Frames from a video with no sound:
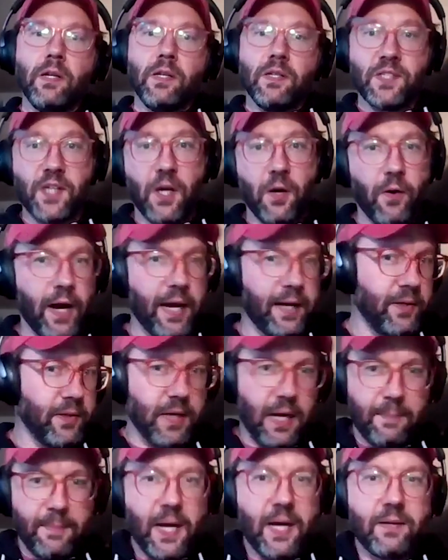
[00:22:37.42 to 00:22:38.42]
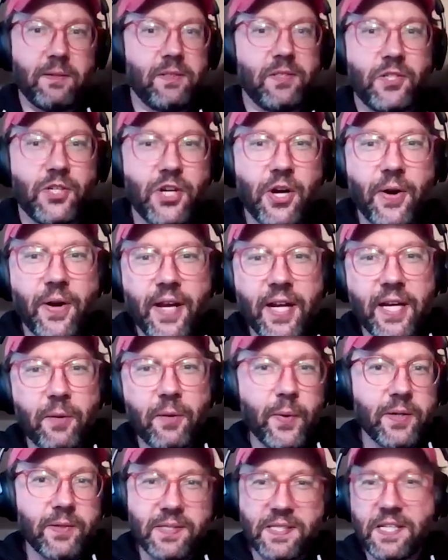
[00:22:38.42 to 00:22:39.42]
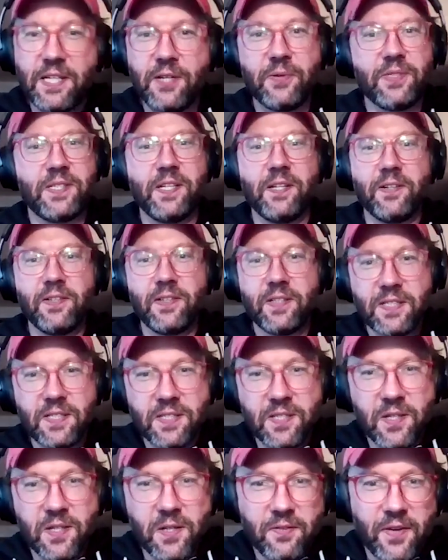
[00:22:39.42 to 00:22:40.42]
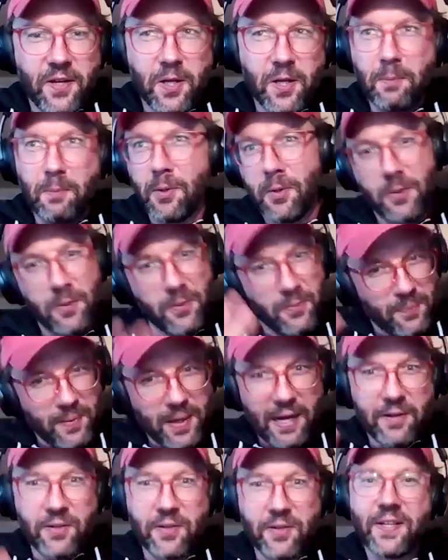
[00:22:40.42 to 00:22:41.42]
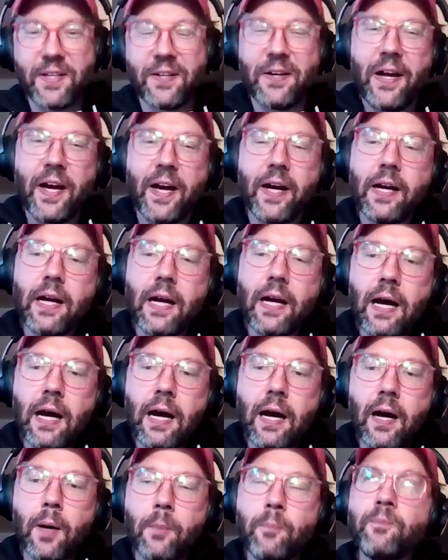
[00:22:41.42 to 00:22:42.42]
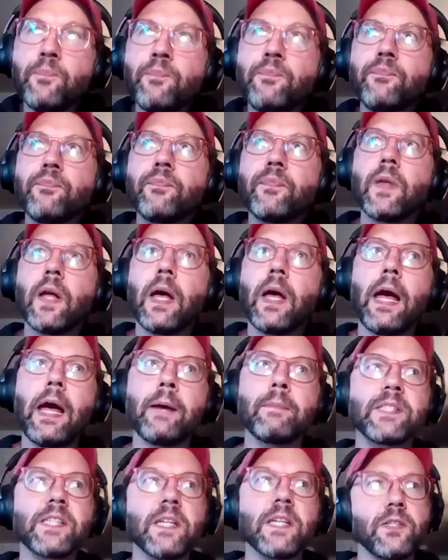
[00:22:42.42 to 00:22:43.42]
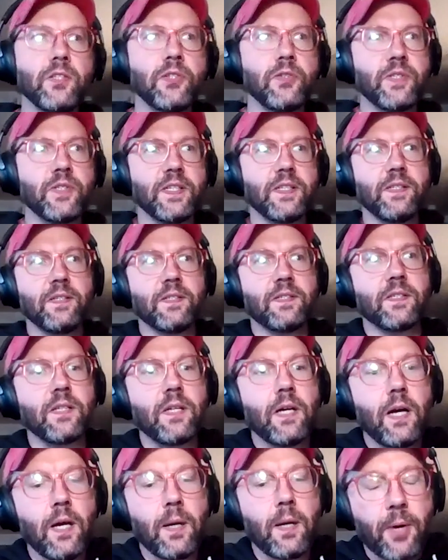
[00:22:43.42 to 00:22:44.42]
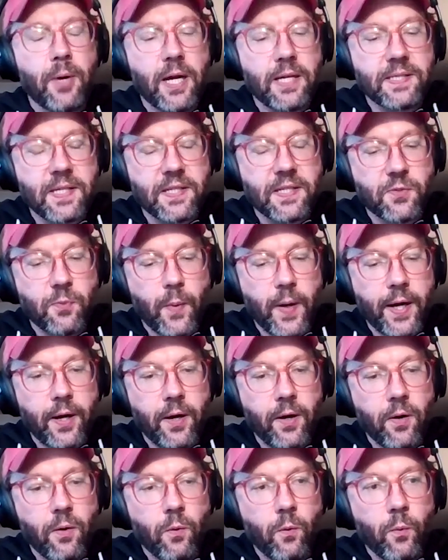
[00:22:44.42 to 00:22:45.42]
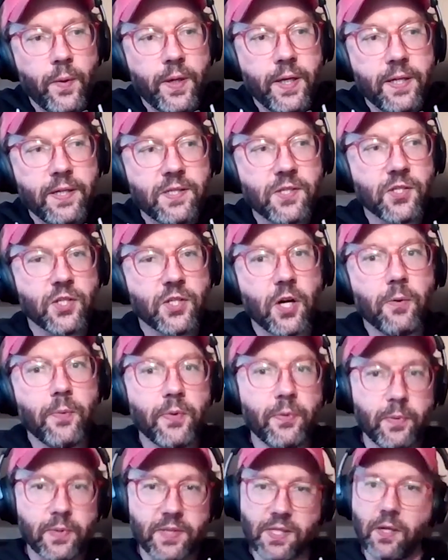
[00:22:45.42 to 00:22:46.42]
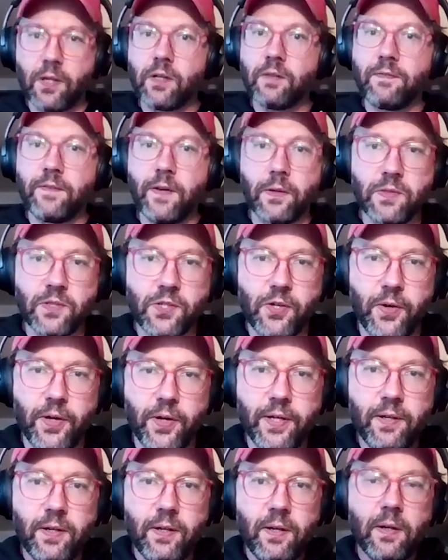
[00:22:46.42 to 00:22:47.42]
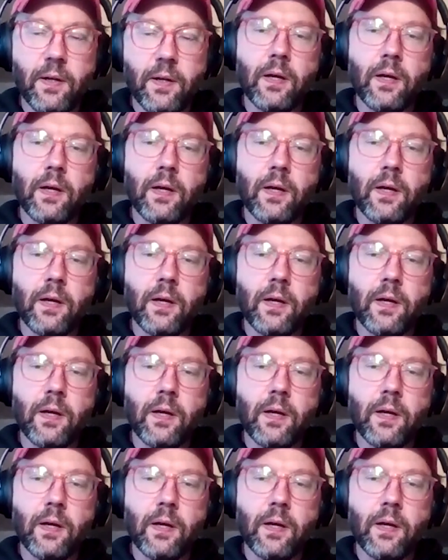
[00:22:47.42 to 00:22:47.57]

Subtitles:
So I'm not sharing any weird secrets here. This is all available out on the internet. Amazon uses a process where we start with what's called a phone screen.